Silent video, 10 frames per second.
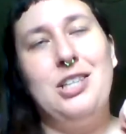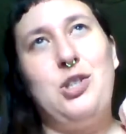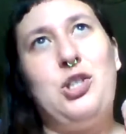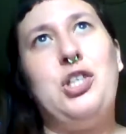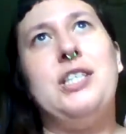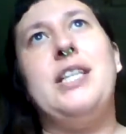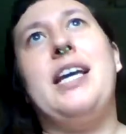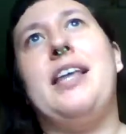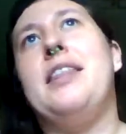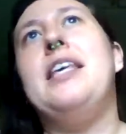She's just
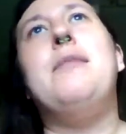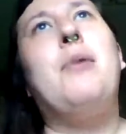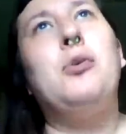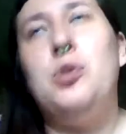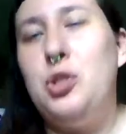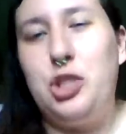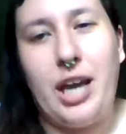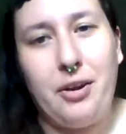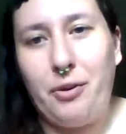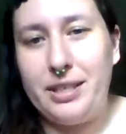like the most
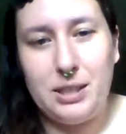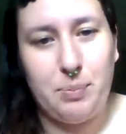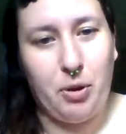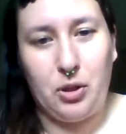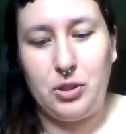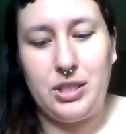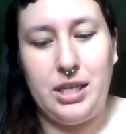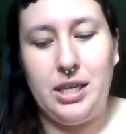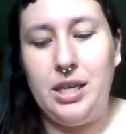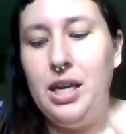generous
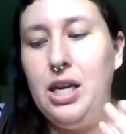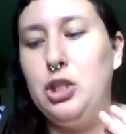person.